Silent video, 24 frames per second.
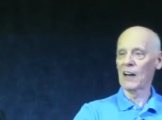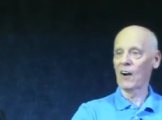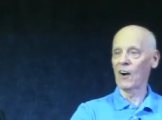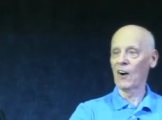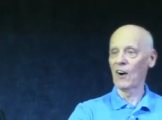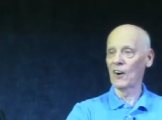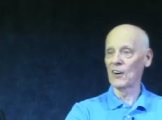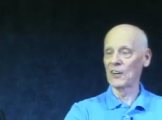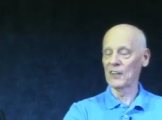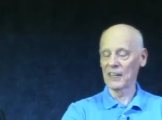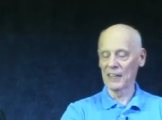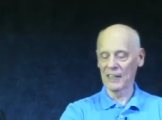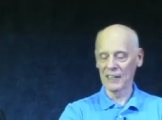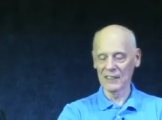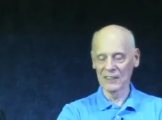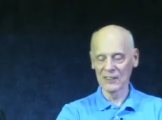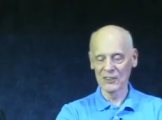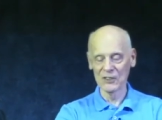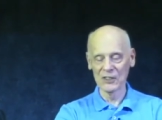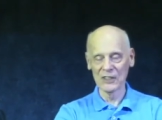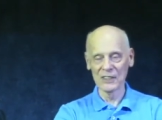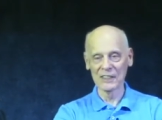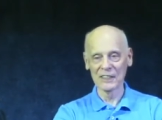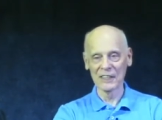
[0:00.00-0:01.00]
RNA,
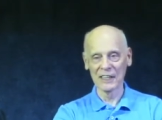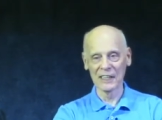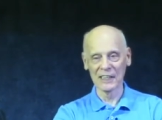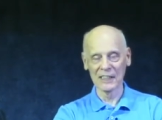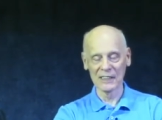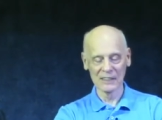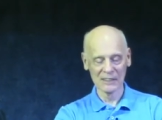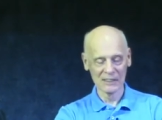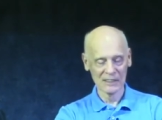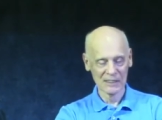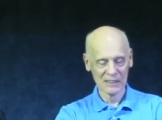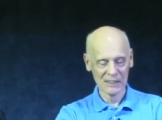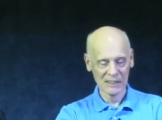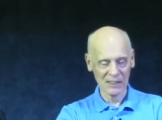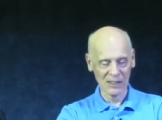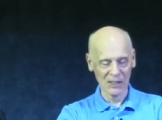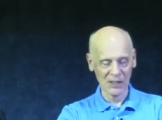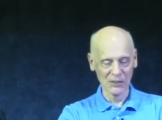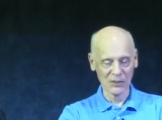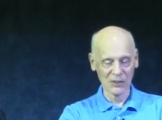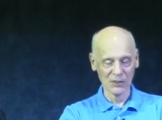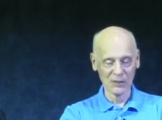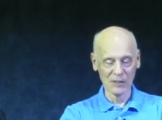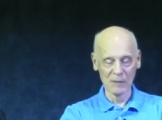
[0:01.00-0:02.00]
DNA,
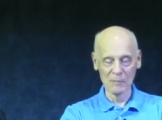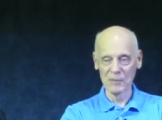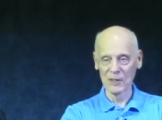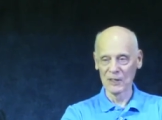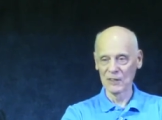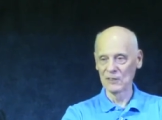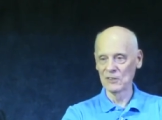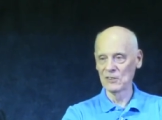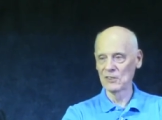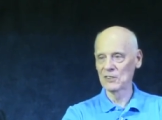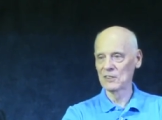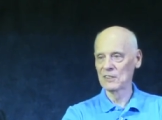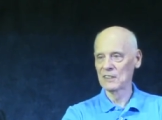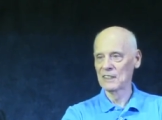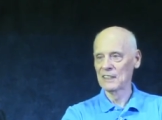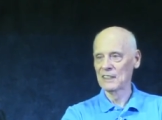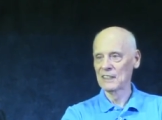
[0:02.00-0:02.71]
uh, the lipids